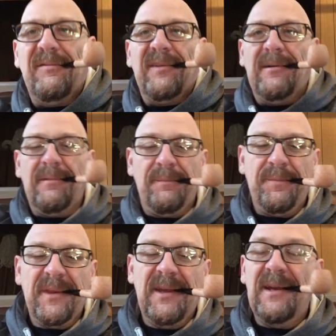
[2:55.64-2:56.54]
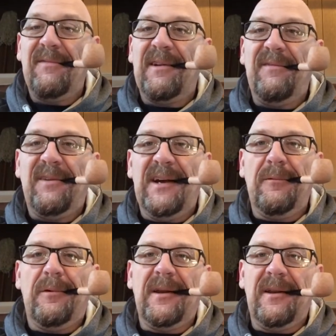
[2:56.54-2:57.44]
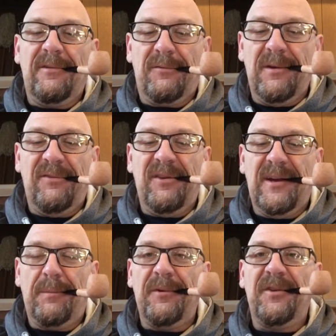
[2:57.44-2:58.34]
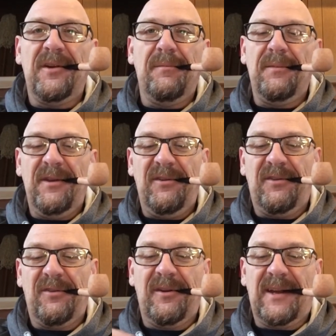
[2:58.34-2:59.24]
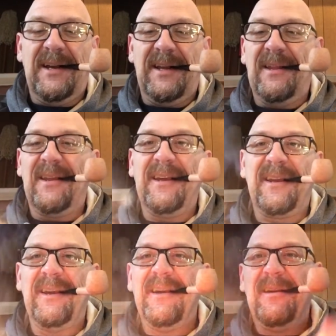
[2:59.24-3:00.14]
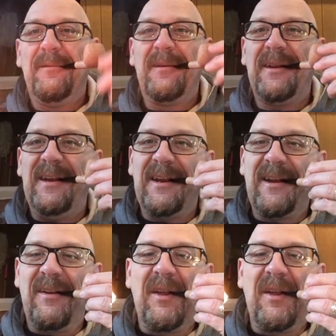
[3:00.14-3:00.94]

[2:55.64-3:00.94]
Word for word: phone. If they find one at a thrift shop or something, they just look at it like, what the heck is